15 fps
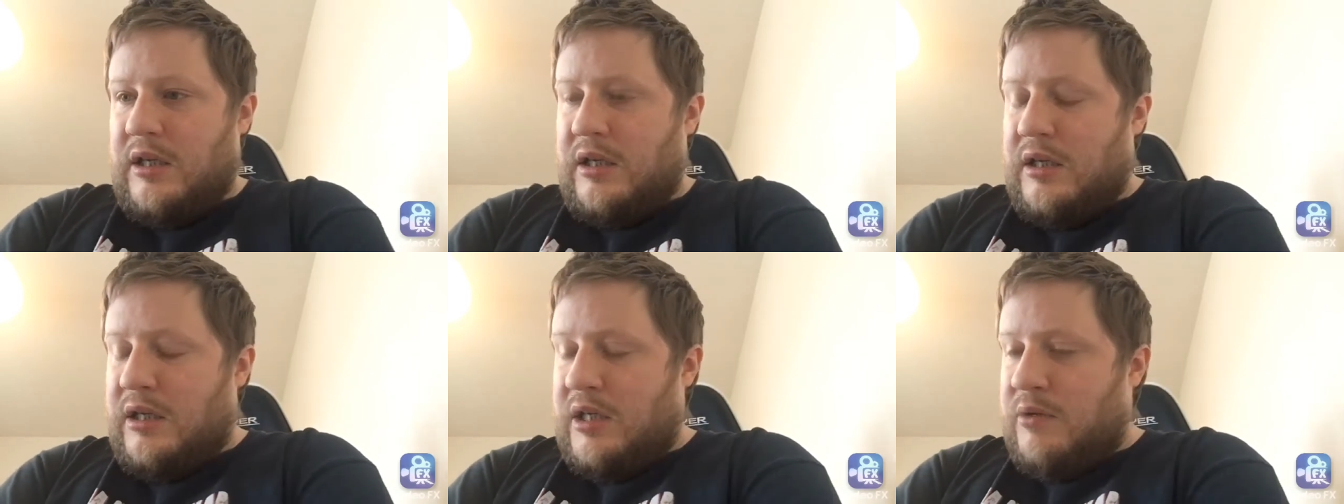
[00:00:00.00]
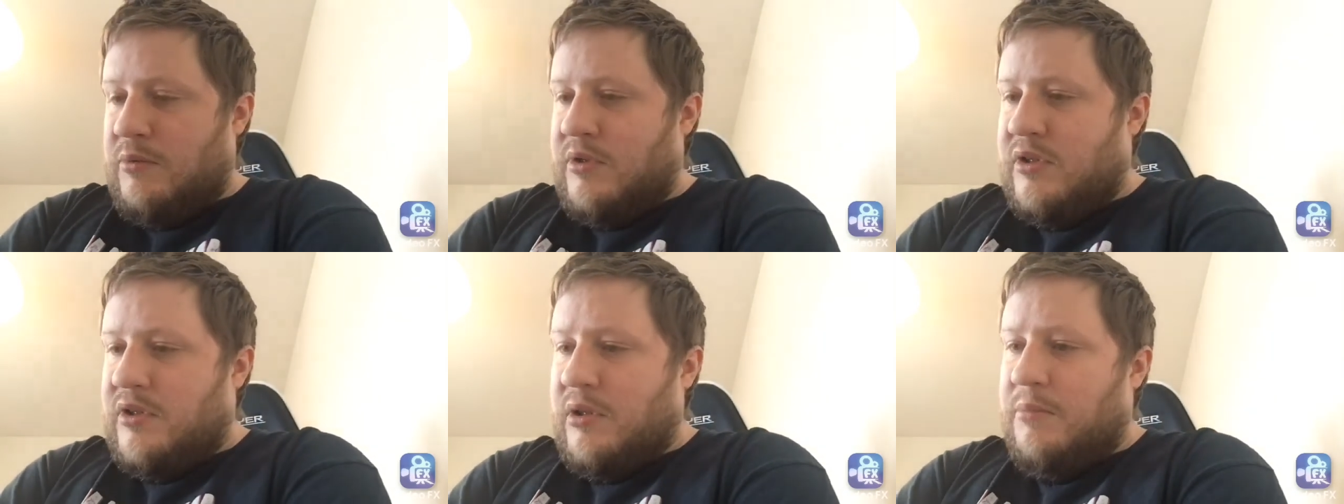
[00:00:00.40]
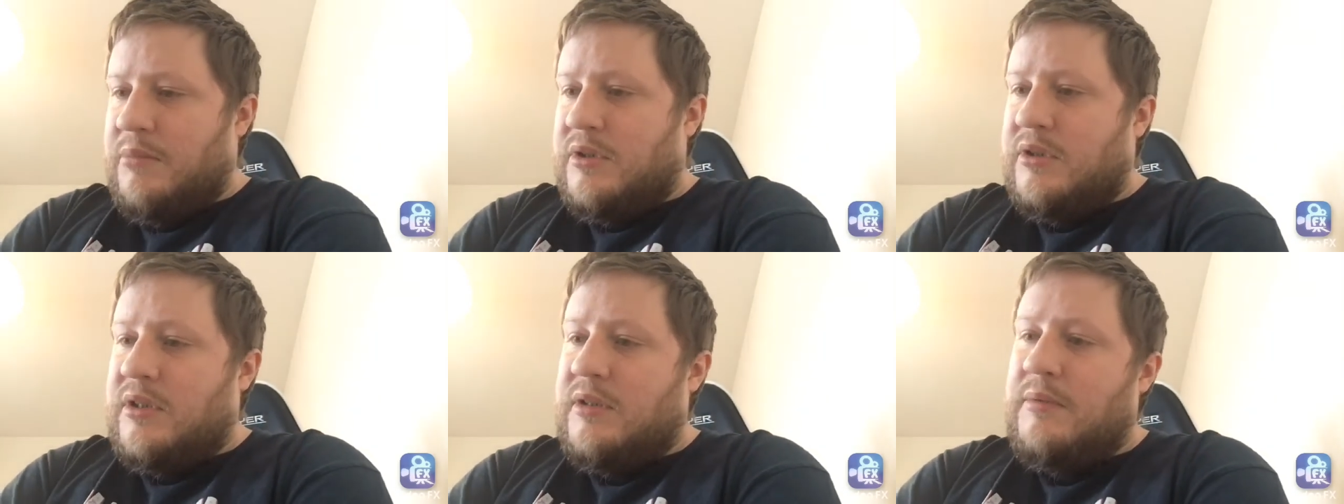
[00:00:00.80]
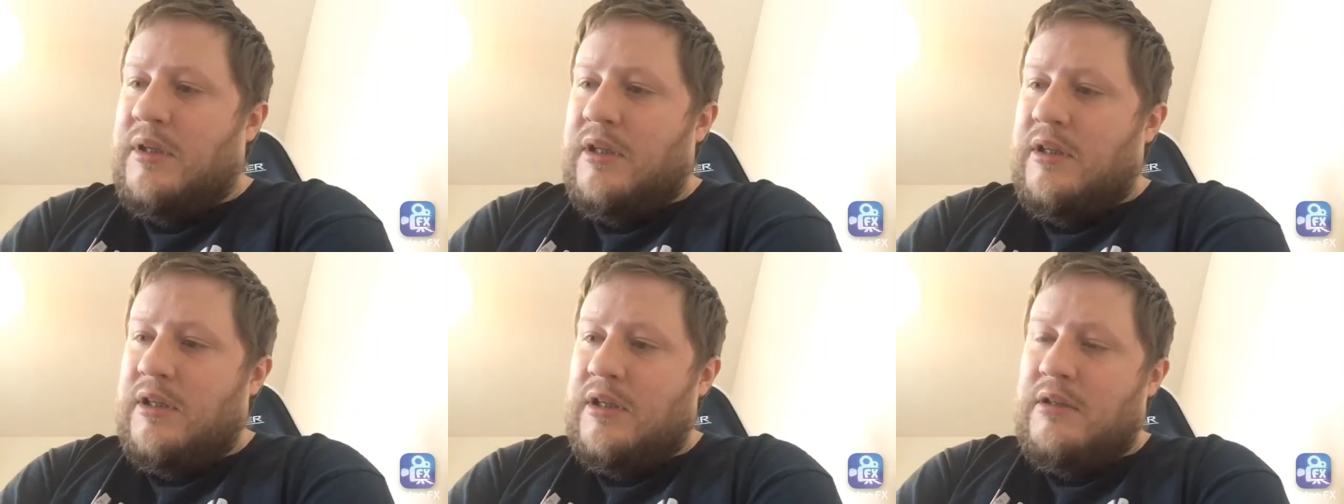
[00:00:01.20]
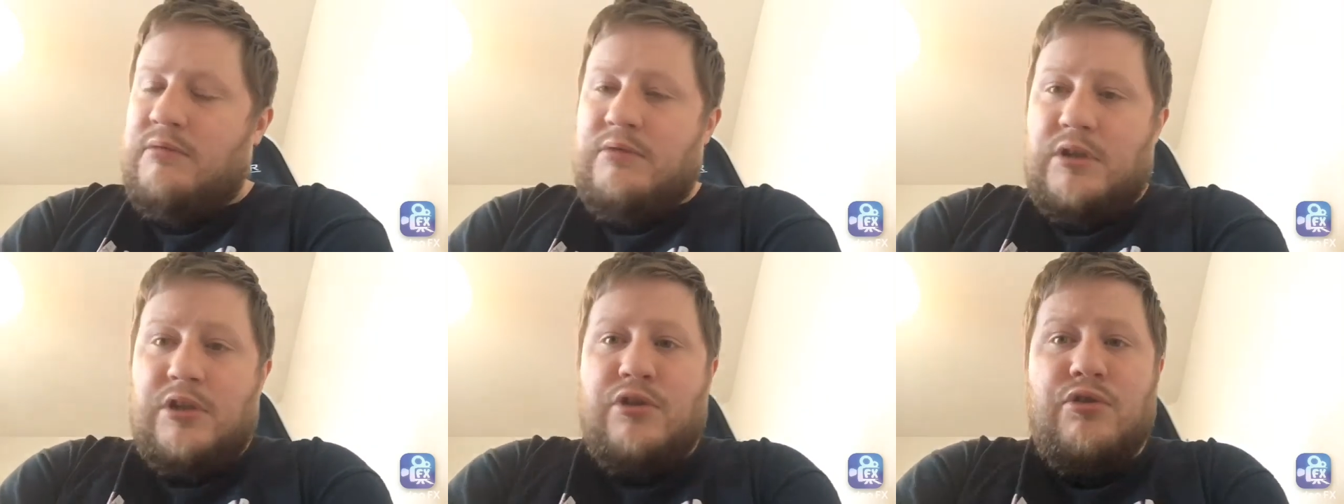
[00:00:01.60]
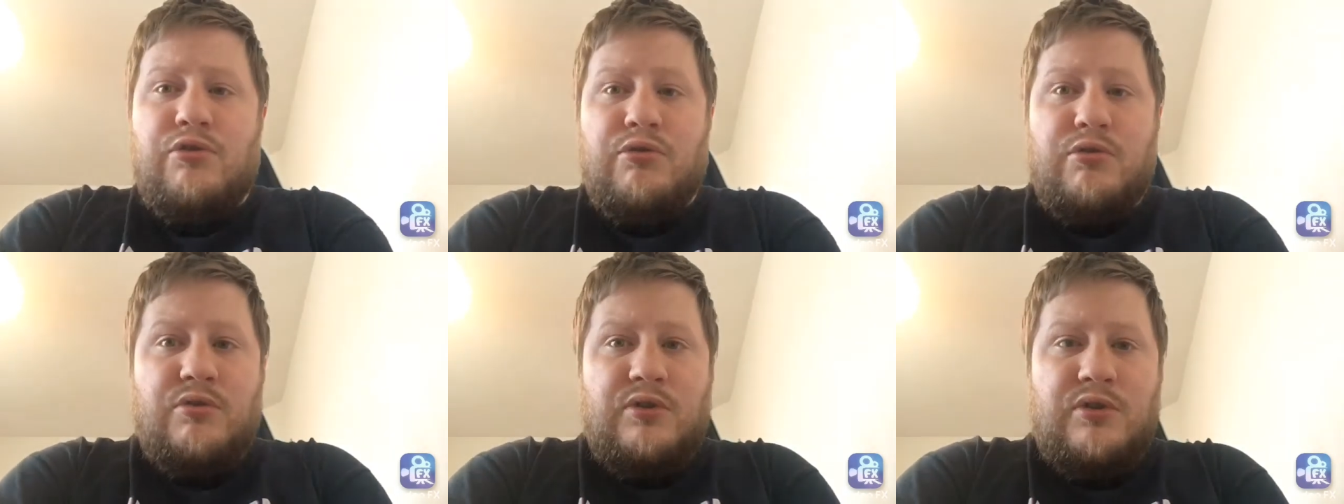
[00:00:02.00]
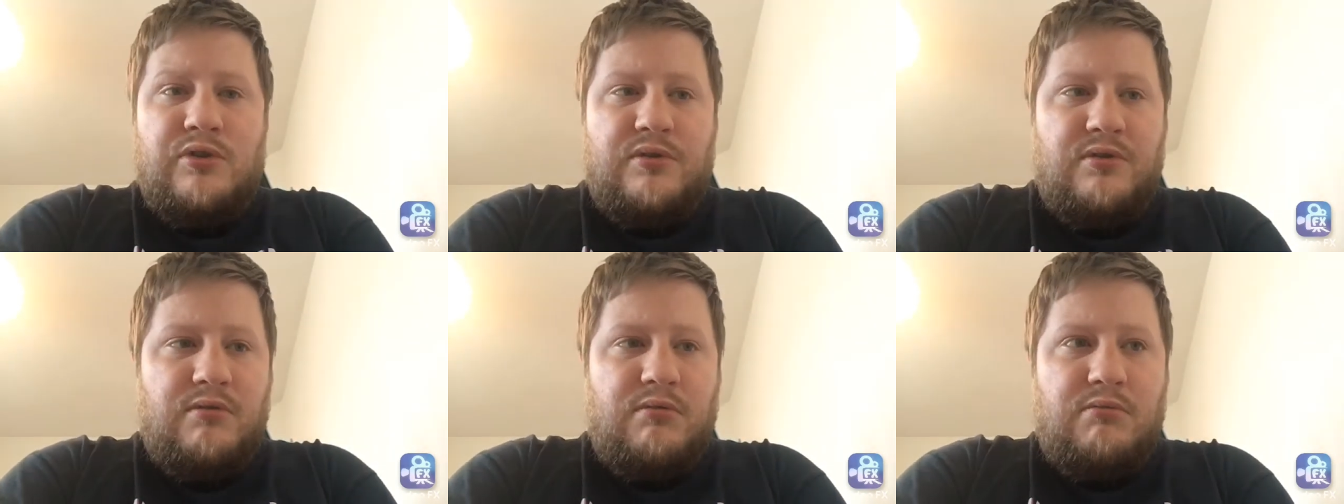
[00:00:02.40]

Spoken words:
It was something to me that just shows